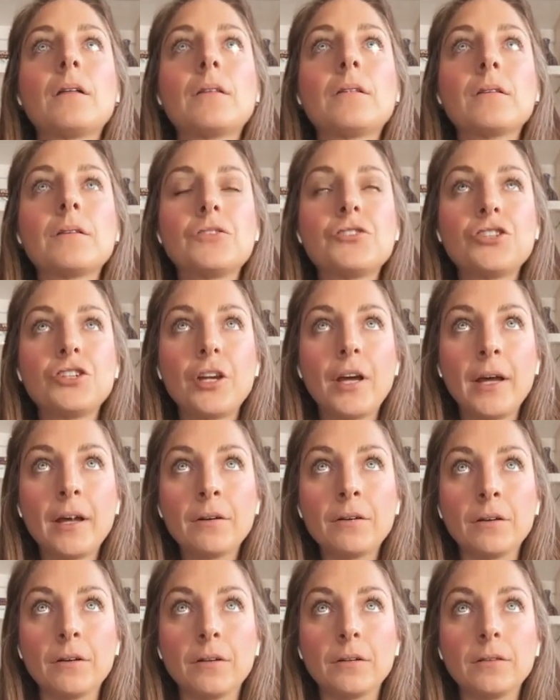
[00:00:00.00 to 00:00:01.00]
The
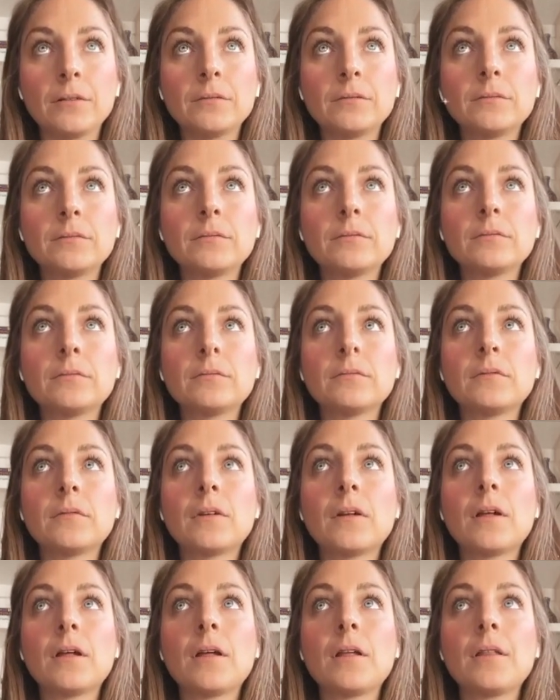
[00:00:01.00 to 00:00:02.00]
channel
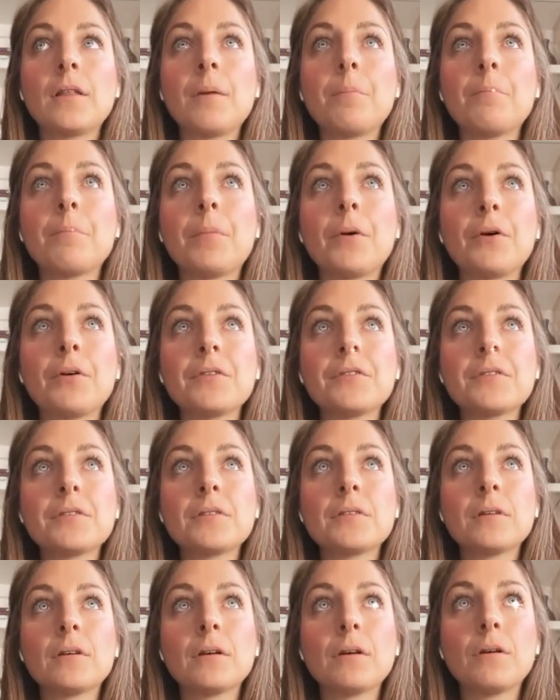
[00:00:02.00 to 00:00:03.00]
that
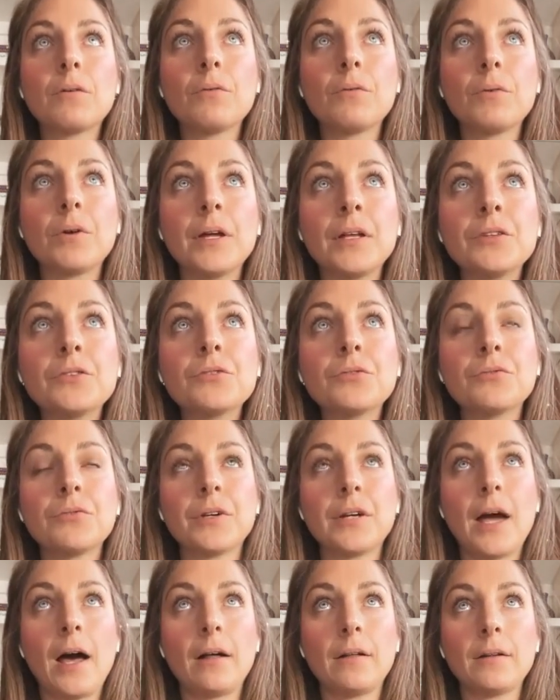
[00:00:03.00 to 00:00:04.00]
births into
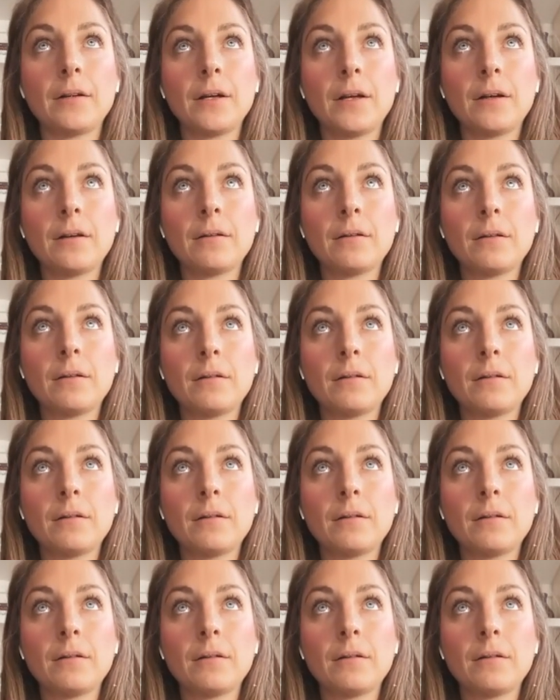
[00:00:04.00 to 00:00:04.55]
reality.